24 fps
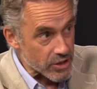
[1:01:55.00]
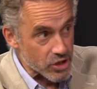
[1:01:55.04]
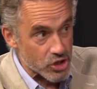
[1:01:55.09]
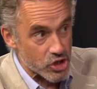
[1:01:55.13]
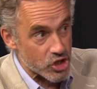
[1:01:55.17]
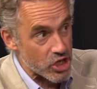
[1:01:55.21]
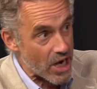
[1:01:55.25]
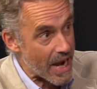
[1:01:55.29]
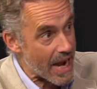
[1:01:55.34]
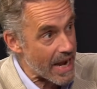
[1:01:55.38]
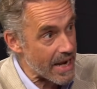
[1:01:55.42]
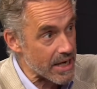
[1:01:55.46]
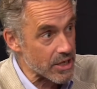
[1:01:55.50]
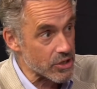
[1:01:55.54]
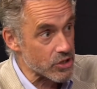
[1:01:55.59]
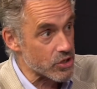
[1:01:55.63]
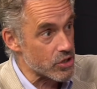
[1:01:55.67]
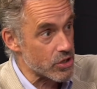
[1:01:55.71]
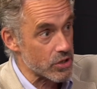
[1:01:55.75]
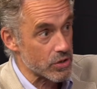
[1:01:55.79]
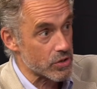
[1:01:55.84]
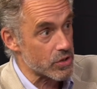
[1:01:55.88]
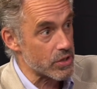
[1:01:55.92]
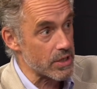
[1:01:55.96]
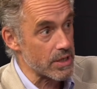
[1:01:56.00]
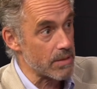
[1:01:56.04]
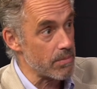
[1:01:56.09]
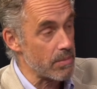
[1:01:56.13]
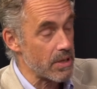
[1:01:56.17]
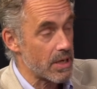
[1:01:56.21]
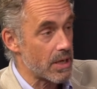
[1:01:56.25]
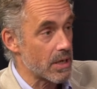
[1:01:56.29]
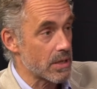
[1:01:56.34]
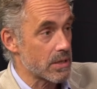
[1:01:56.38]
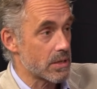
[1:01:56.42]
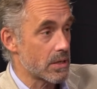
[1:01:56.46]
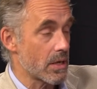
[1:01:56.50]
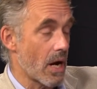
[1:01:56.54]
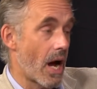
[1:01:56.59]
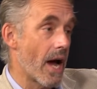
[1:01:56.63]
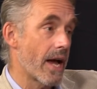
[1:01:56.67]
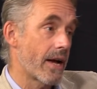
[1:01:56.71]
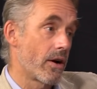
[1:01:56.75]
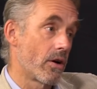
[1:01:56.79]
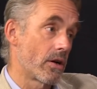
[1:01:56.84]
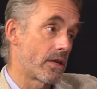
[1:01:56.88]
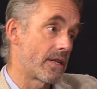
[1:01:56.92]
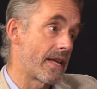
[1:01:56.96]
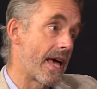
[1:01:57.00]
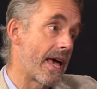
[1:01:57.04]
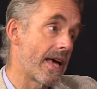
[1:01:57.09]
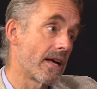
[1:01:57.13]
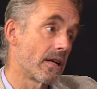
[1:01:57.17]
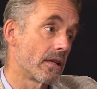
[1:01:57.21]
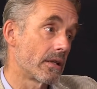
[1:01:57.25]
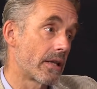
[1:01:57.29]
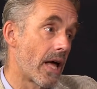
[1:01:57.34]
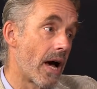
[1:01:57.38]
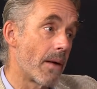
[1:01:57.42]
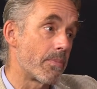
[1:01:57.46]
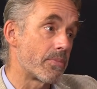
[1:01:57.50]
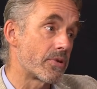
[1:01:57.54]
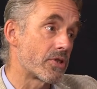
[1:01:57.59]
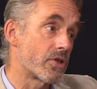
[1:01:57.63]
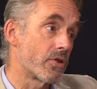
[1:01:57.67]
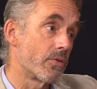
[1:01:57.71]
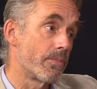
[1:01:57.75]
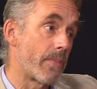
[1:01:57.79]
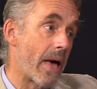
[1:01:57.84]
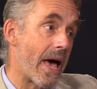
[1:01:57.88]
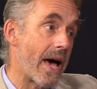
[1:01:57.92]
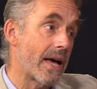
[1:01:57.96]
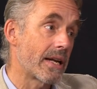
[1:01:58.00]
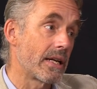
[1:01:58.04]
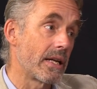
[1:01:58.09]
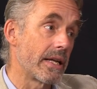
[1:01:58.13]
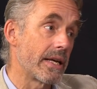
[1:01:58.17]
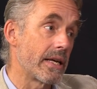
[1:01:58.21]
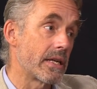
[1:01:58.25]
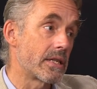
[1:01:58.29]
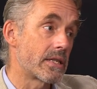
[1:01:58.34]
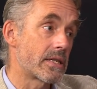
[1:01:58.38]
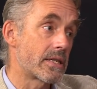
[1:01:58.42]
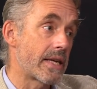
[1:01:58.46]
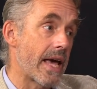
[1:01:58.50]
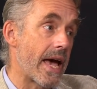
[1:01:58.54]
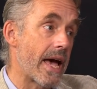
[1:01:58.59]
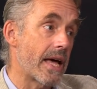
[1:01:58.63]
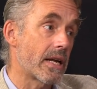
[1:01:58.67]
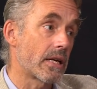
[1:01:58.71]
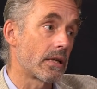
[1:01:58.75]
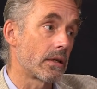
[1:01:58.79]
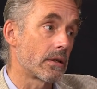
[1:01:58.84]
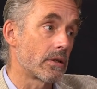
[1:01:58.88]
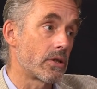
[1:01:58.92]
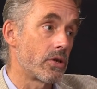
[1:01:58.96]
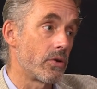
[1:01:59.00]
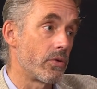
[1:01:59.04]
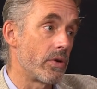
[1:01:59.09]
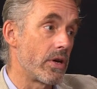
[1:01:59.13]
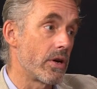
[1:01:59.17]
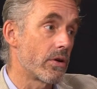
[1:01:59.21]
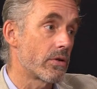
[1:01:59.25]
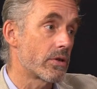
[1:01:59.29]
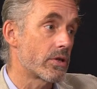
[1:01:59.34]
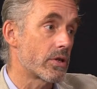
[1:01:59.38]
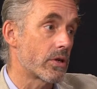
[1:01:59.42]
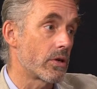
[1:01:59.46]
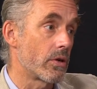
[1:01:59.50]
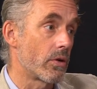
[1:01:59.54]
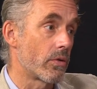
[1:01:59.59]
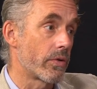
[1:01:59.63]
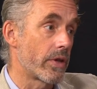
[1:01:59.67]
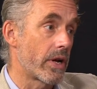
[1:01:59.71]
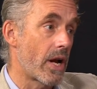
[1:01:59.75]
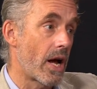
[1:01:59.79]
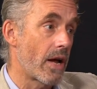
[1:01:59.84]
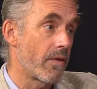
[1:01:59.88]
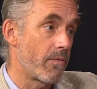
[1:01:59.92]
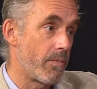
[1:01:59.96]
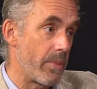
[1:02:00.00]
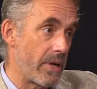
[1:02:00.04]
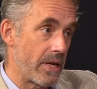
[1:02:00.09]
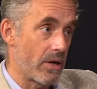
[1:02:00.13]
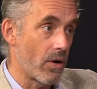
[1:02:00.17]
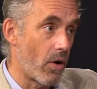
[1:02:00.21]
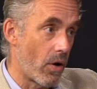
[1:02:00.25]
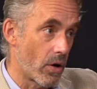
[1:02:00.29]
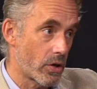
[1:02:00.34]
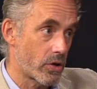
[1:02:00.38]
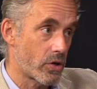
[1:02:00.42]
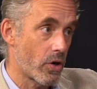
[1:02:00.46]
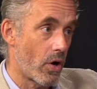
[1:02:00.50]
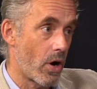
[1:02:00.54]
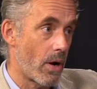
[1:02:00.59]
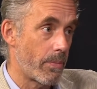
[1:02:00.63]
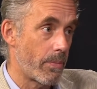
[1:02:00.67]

that's changed, you see, because I got tangled up so badly in scandal two years ago that I've been on